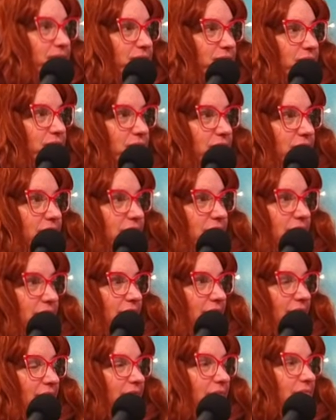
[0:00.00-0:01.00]

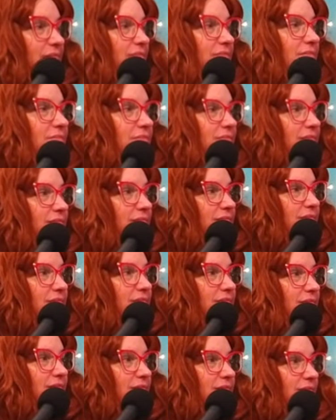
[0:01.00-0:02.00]

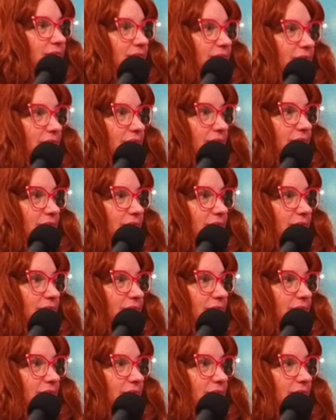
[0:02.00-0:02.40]
[no speech]